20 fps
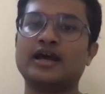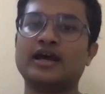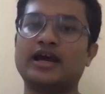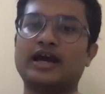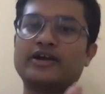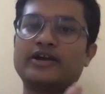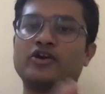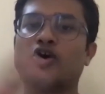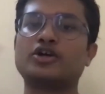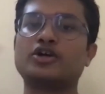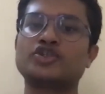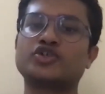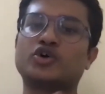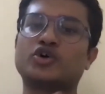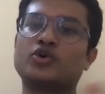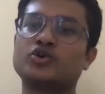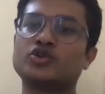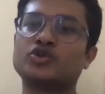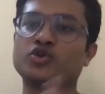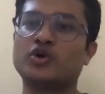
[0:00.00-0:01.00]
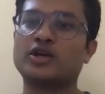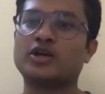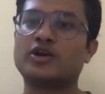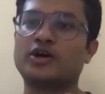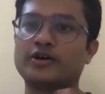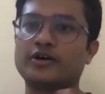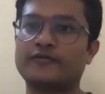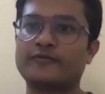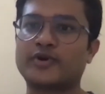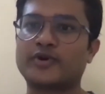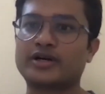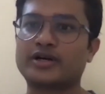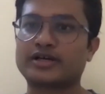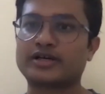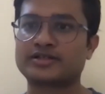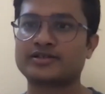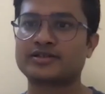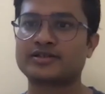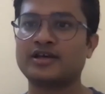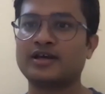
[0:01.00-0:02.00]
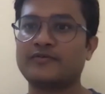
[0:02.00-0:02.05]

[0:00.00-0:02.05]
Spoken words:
and not show a lot of products.